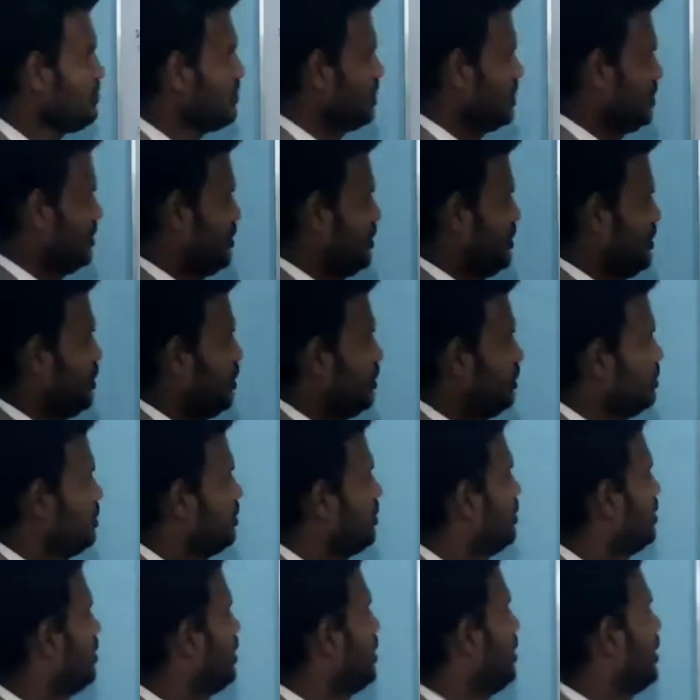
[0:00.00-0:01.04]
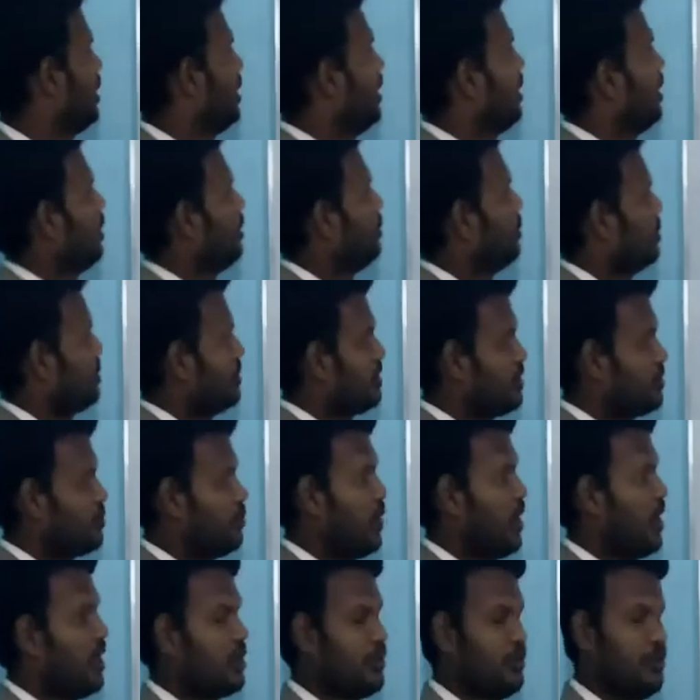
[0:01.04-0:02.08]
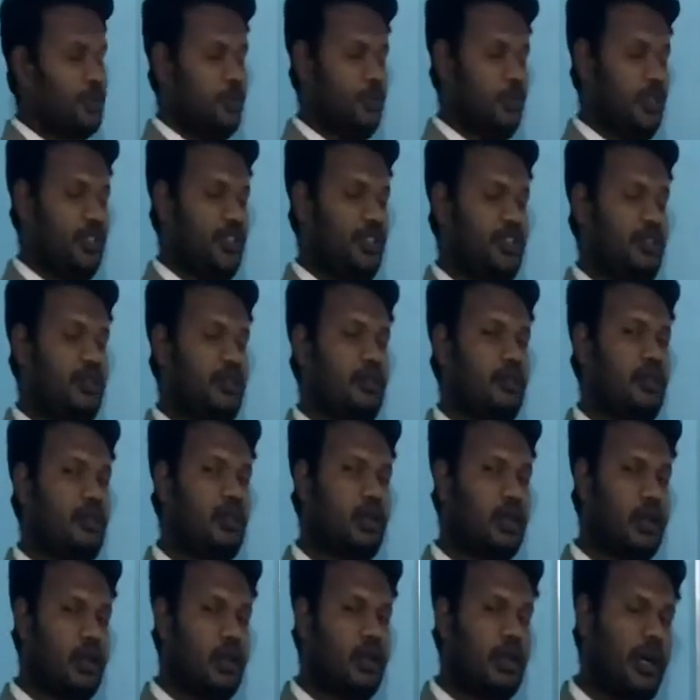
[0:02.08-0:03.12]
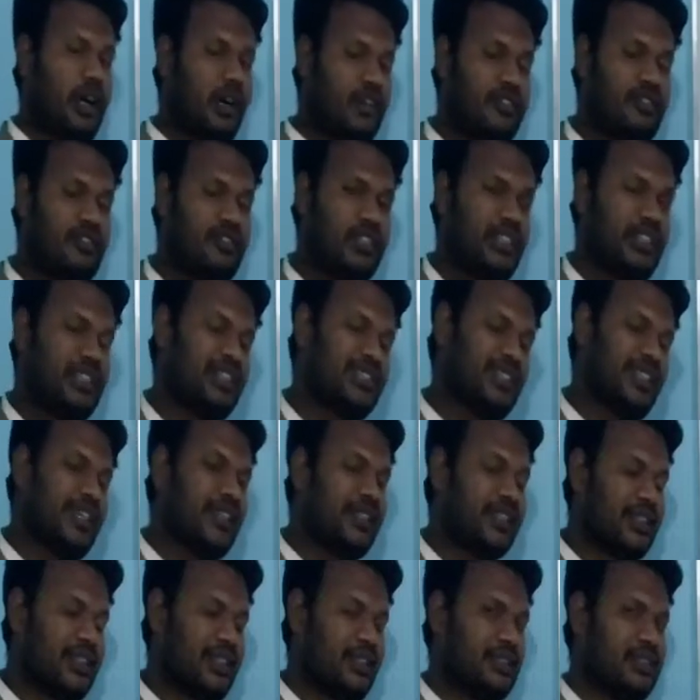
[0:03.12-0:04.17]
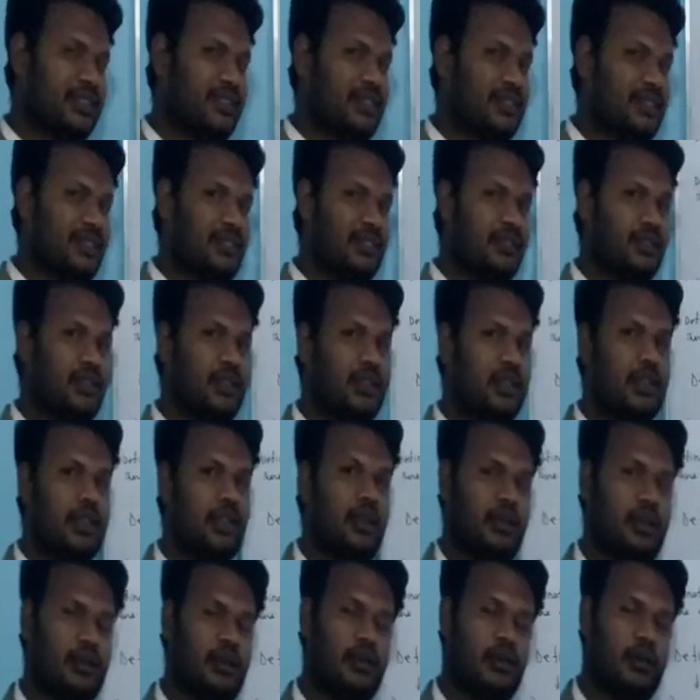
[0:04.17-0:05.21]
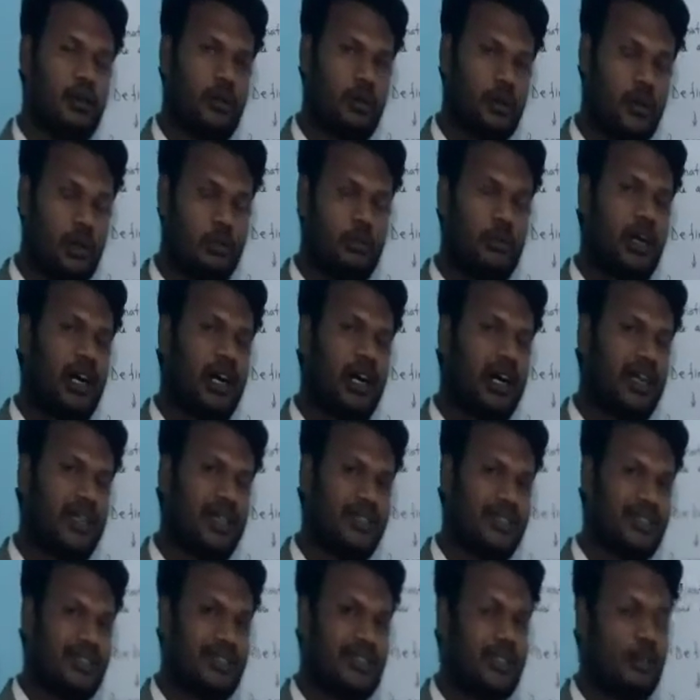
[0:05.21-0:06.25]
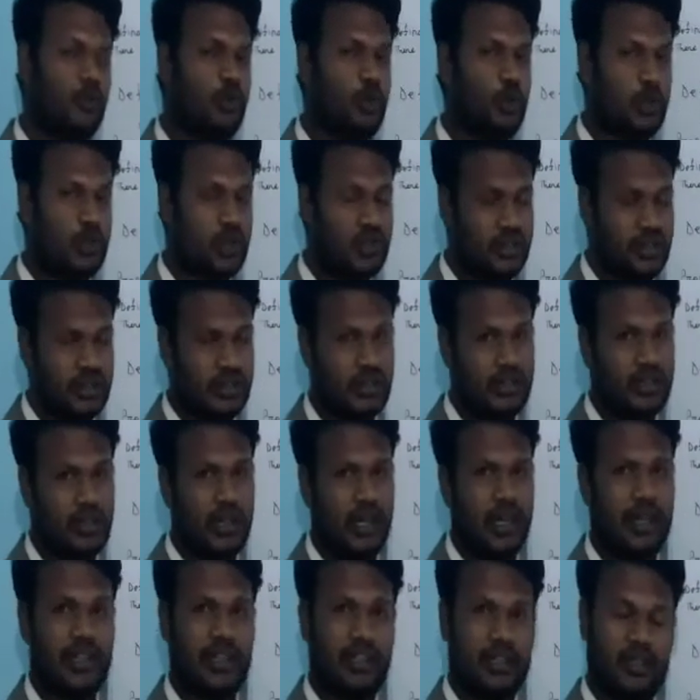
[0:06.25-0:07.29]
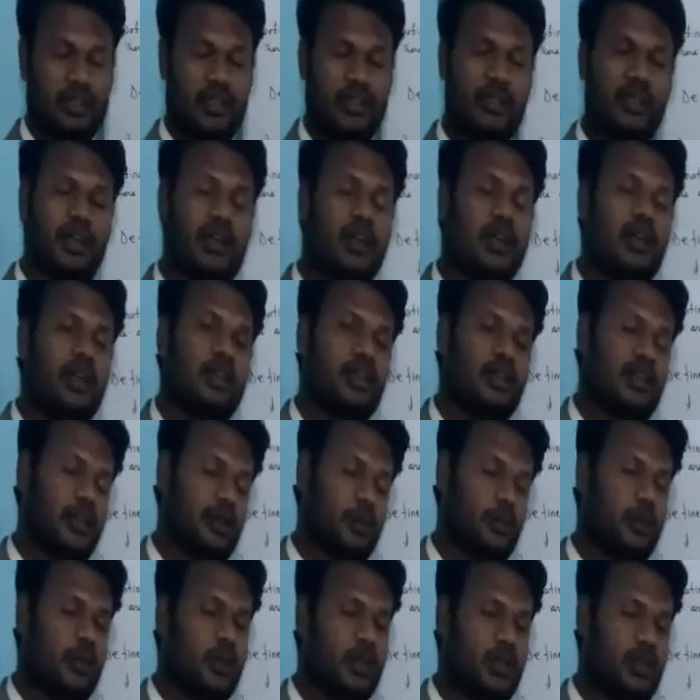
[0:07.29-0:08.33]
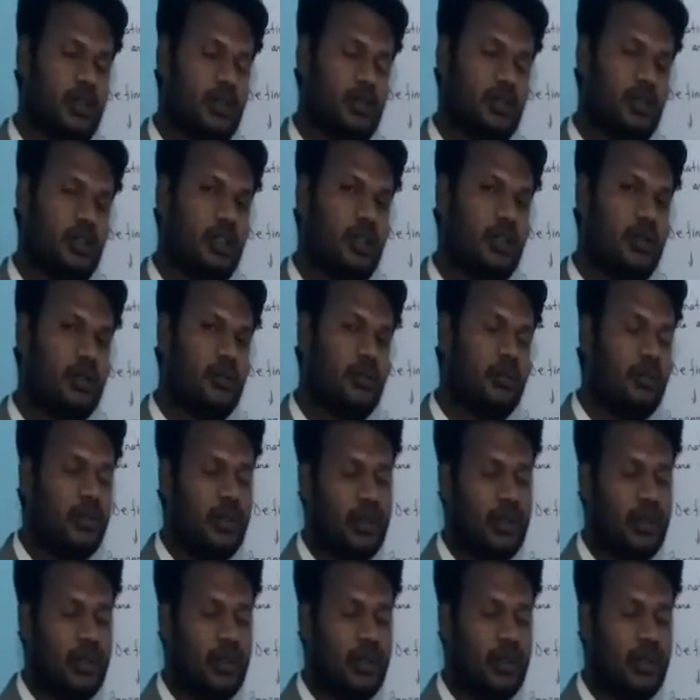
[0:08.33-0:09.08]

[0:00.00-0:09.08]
So, what is part of speech? Every sentence combines some words and the word will